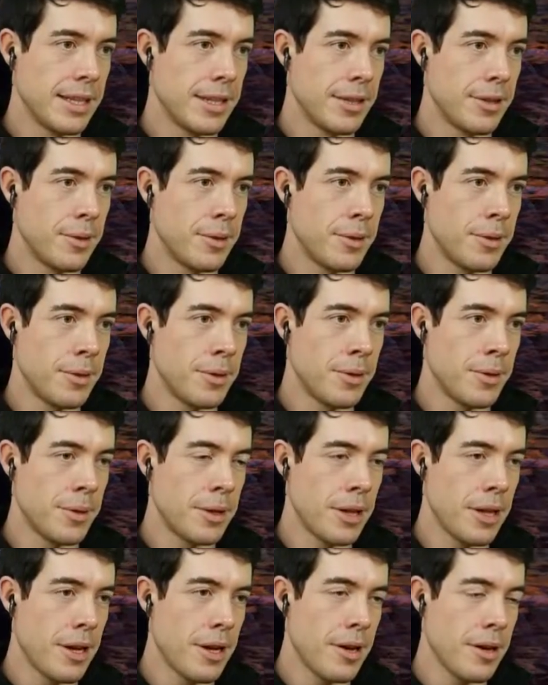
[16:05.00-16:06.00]
Oh,
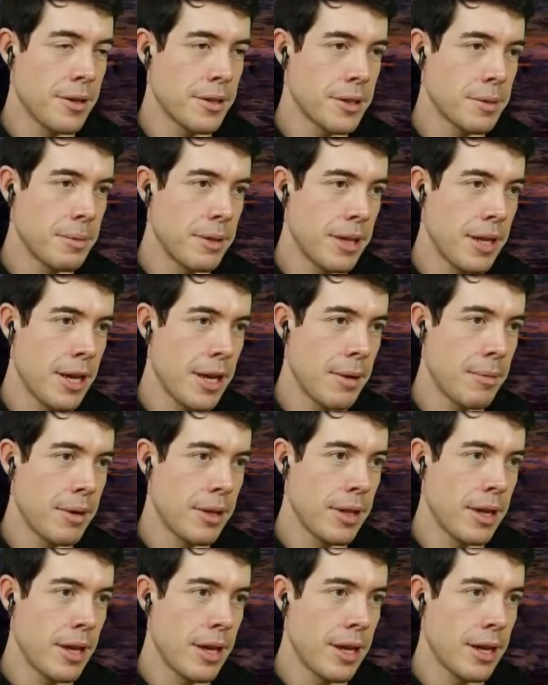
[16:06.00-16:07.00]
at last, we're there, we're
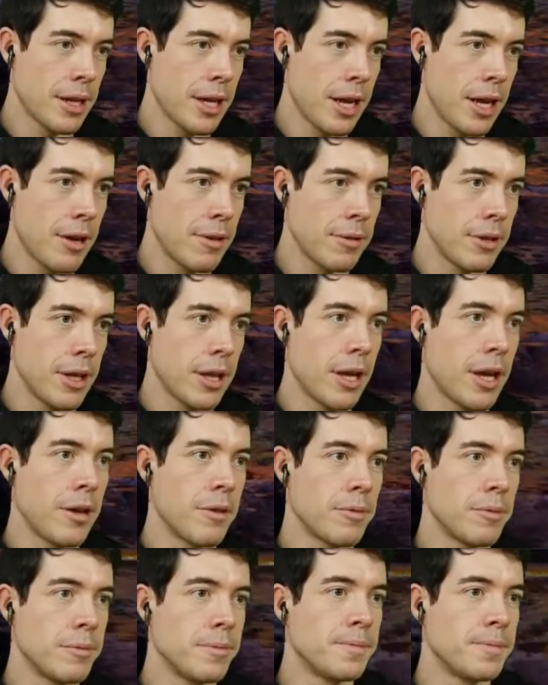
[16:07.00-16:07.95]
there. Get out, get out.